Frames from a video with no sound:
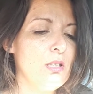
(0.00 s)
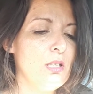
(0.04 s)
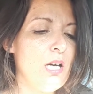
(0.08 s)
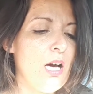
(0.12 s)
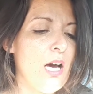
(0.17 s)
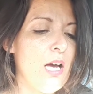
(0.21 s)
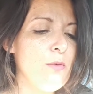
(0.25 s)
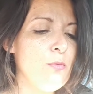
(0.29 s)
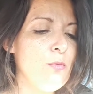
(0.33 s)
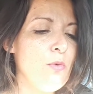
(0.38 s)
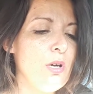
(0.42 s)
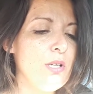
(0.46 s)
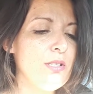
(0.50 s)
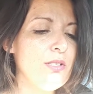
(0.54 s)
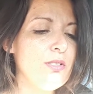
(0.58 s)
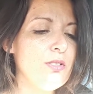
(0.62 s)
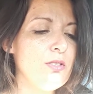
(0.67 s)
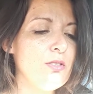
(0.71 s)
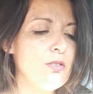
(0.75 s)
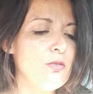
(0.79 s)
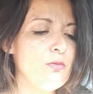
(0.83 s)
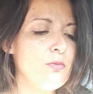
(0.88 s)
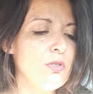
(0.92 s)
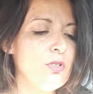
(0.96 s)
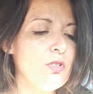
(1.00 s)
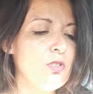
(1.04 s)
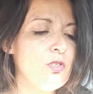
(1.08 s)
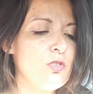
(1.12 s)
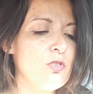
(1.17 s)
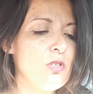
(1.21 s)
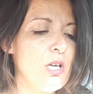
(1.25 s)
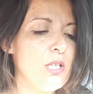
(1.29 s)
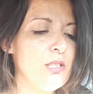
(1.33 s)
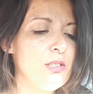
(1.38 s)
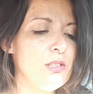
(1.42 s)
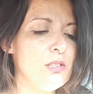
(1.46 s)
wants to
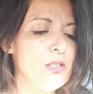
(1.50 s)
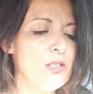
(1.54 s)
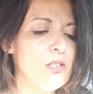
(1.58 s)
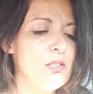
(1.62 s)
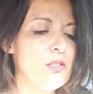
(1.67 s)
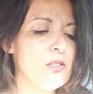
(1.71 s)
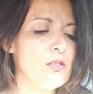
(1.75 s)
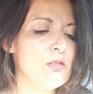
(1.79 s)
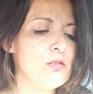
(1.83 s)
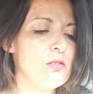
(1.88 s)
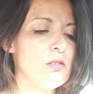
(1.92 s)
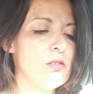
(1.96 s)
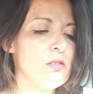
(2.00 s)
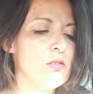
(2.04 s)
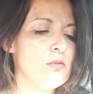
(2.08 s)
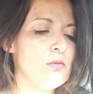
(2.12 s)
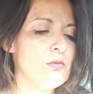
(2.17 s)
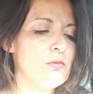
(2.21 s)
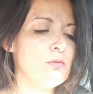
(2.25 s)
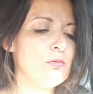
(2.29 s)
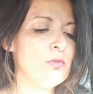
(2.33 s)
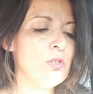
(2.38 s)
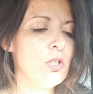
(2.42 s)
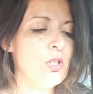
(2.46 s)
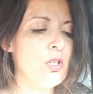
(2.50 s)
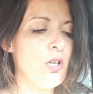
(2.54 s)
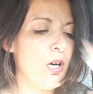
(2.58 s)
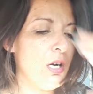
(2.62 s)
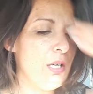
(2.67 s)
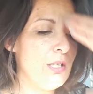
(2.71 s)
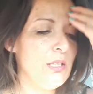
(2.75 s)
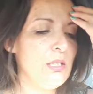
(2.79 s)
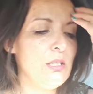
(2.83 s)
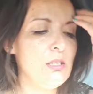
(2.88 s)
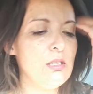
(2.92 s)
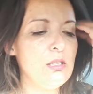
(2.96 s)
instruct us
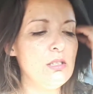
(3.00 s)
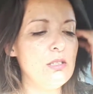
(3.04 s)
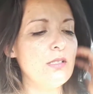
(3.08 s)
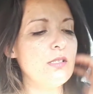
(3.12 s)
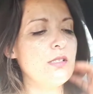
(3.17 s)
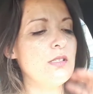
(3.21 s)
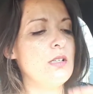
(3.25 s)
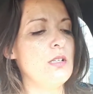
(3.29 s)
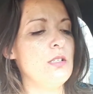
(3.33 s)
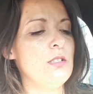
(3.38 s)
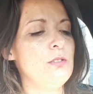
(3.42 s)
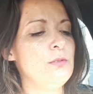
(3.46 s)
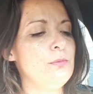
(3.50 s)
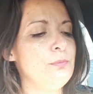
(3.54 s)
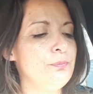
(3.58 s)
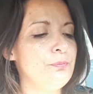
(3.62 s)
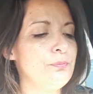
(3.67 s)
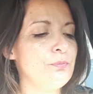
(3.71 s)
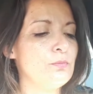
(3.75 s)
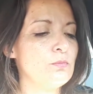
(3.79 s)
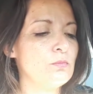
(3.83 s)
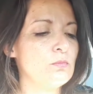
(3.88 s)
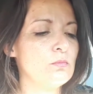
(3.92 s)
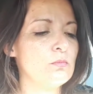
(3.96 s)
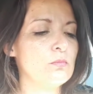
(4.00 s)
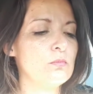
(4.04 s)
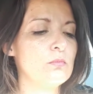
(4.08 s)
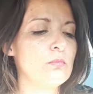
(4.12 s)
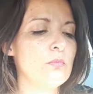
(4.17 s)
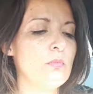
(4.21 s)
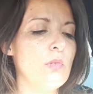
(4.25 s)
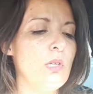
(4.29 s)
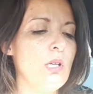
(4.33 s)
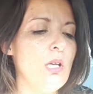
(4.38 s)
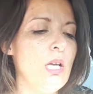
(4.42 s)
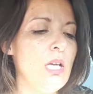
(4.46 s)
regarding His Son.
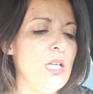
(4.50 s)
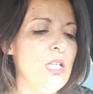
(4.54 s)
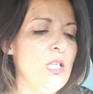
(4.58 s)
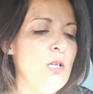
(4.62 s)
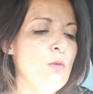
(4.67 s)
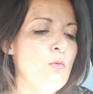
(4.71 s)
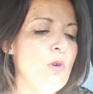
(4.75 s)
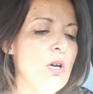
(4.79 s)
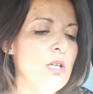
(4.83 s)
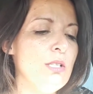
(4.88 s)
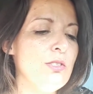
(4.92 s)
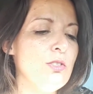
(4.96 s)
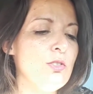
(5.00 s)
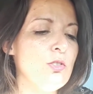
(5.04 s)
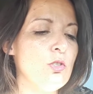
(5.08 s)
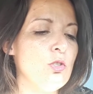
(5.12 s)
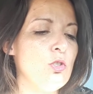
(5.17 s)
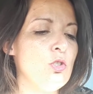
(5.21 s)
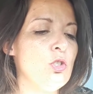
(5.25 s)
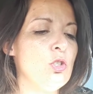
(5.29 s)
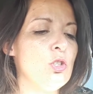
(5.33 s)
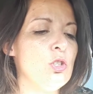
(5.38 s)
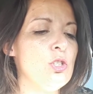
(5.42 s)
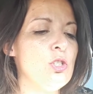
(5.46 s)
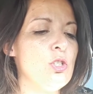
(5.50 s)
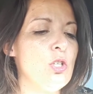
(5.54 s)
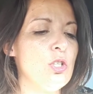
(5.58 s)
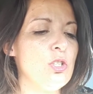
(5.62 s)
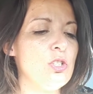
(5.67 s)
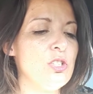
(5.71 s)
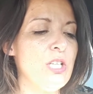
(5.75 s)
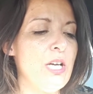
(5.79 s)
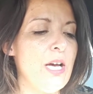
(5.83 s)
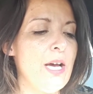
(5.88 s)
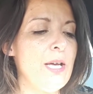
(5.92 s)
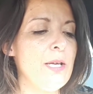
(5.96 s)
And He wants to turn our
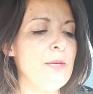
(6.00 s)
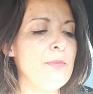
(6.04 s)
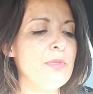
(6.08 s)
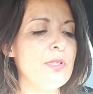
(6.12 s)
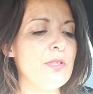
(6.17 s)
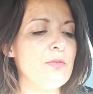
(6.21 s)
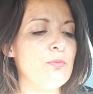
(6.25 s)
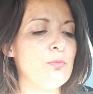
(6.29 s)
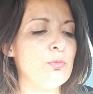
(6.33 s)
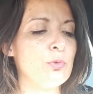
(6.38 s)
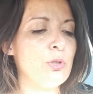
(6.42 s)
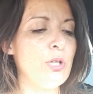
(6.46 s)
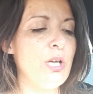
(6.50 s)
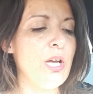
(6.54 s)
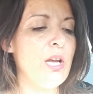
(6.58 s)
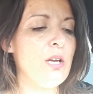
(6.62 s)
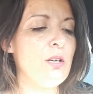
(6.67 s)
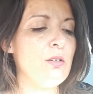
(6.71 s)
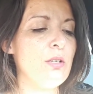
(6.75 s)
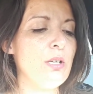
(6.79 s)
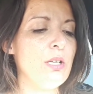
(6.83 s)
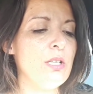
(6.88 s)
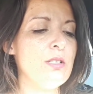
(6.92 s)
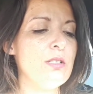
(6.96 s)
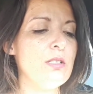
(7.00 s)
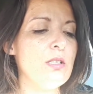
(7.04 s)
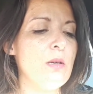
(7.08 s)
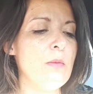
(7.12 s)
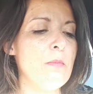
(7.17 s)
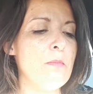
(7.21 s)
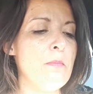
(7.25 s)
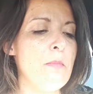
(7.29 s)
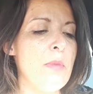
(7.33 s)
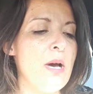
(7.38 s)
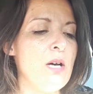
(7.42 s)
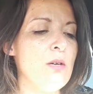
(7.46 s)
times of prayer into
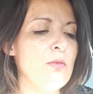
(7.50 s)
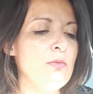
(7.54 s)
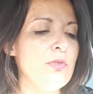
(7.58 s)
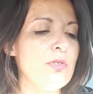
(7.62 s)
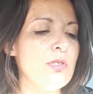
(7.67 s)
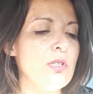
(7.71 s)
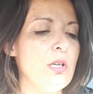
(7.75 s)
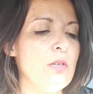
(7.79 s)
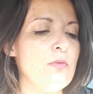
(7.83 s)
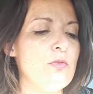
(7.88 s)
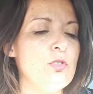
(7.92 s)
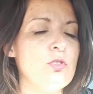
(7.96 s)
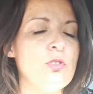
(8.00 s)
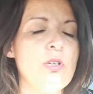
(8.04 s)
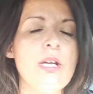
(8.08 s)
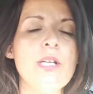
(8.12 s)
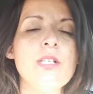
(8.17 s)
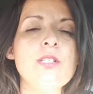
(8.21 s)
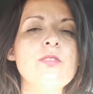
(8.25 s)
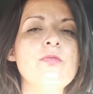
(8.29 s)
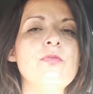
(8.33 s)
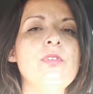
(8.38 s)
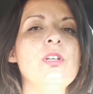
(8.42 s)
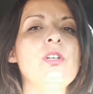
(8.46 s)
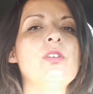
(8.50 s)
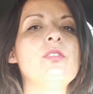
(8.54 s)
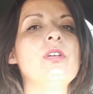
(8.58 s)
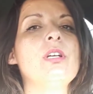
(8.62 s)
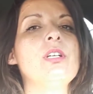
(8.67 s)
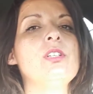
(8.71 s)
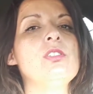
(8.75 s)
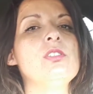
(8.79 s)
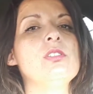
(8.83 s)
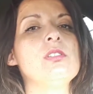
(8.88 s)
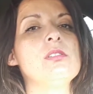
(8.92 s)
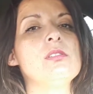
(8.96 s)
mounts of
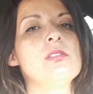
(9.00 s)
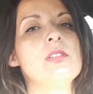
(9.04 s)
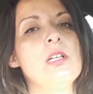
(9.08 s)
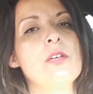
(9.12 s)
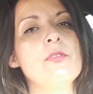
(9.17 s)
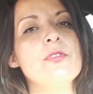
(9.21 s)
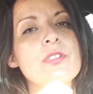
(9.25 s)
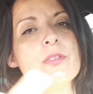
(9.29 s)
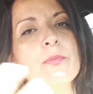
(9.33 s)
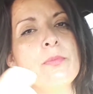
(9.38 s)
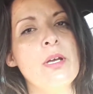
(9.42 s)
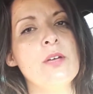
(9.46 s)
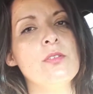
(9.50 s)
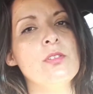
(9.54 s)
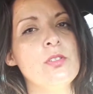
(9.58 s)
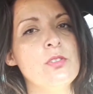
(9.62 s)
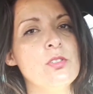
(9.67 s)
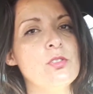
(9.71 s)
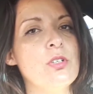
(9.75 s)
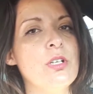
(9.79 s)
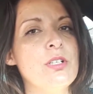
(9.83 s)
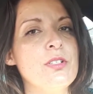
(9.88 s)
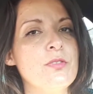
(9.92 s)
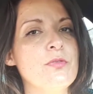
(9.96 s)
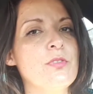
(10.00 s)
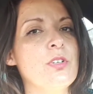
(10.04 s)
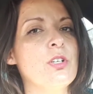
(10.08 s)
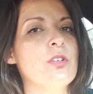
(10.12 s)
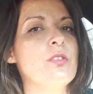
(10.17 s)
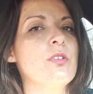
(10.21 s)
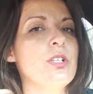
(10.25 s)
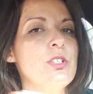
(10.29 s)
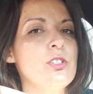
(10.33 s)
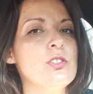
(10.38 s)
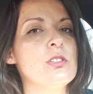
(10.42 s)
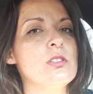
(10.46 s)
transfiguration. That was the mountain of
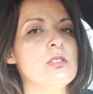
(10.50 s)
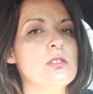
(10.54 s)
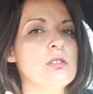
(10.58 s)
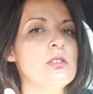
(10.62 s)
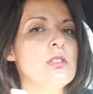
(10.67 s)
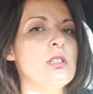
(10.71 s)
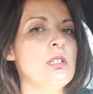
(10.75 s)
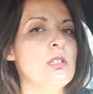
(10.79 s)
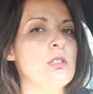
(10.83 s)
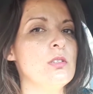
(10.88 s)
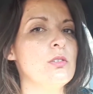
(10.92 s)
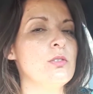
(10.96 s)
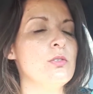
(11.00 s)
transfiguration in Luke